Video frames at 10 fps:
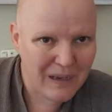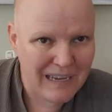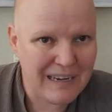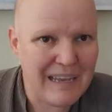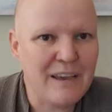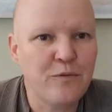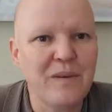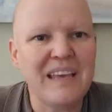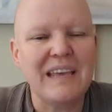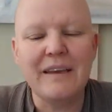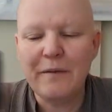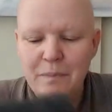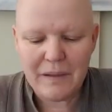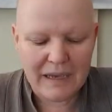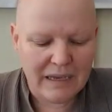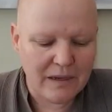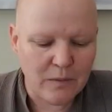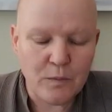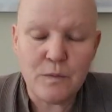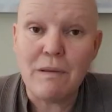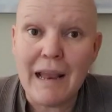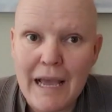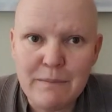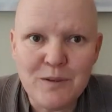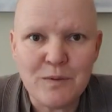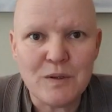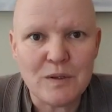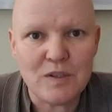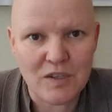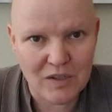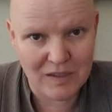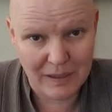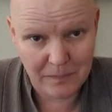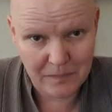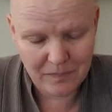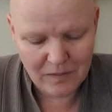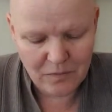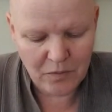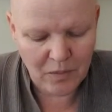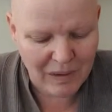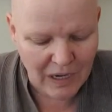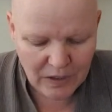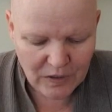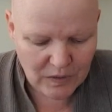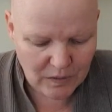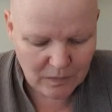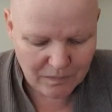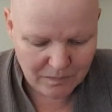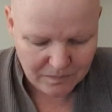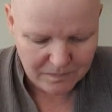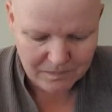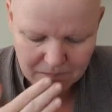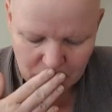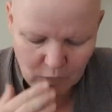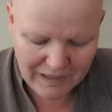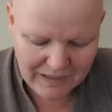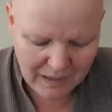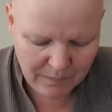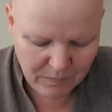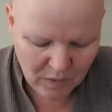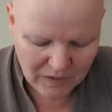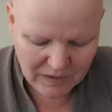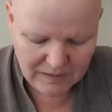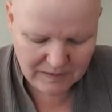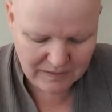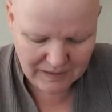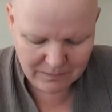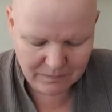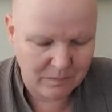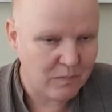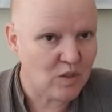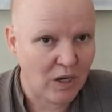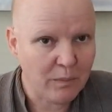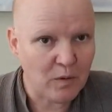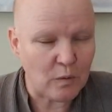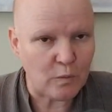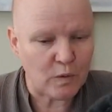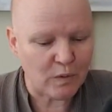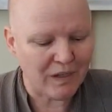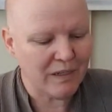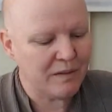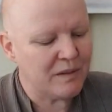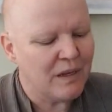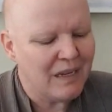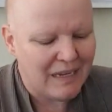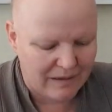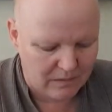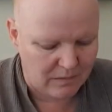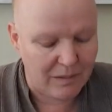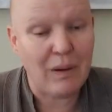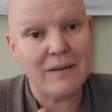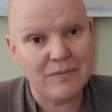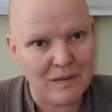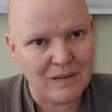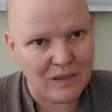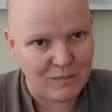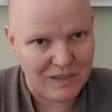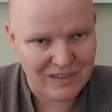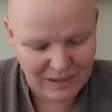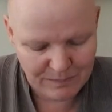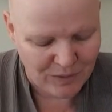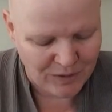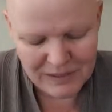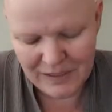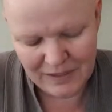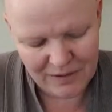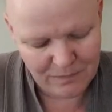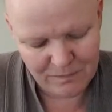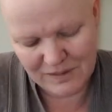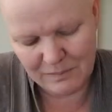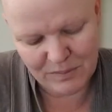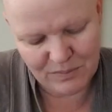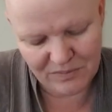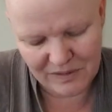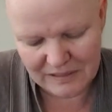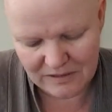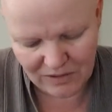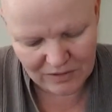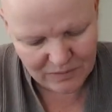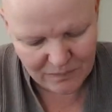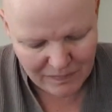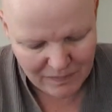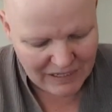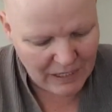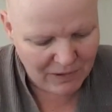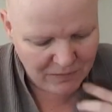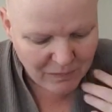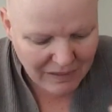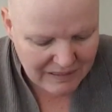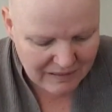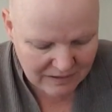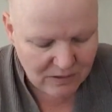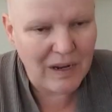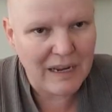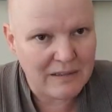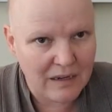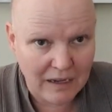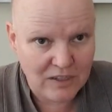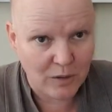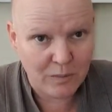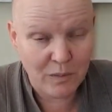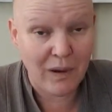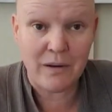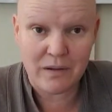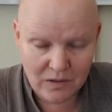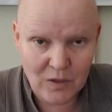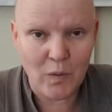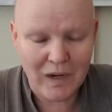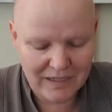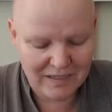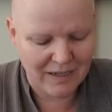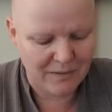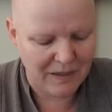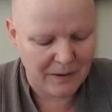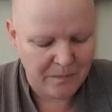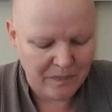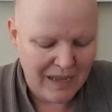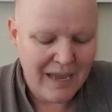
of mine gave me a lamb's wool jersey from a local, quite upmarket shop called Woolworths. Oh, in my terms, it's upmarket. I don't know. Some people think it's not. But anyway, for me, it's a nice shop. You buy good quality stuff there.